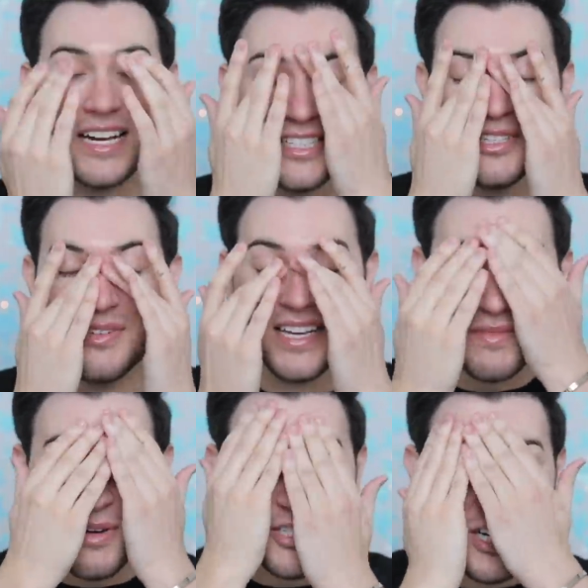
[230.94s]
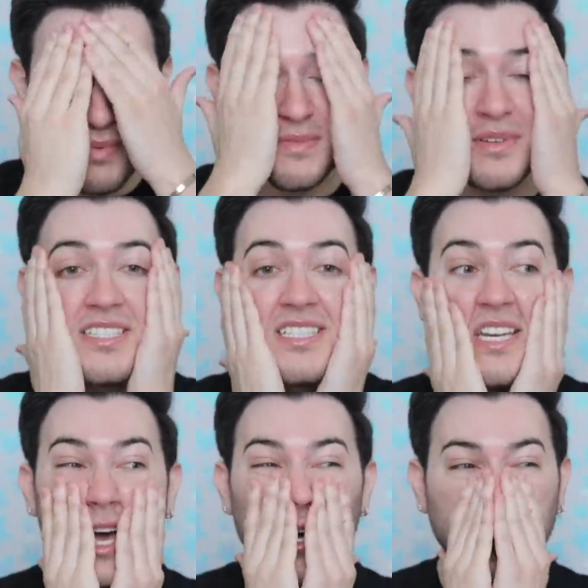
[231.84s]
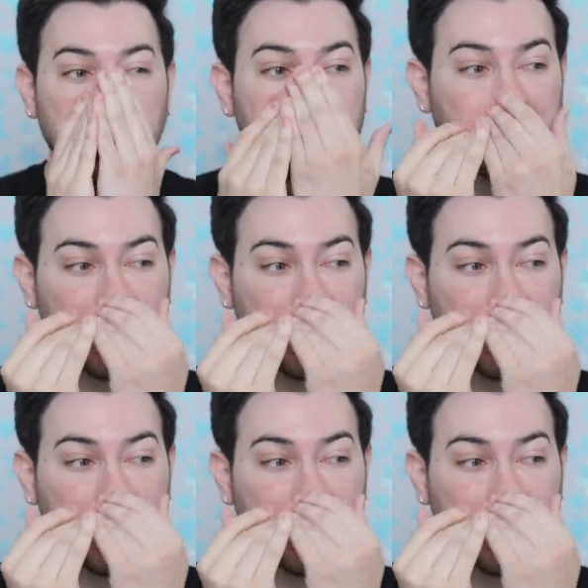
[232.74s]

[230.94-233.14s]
Actually, you know what? It smells good, but it smells stale.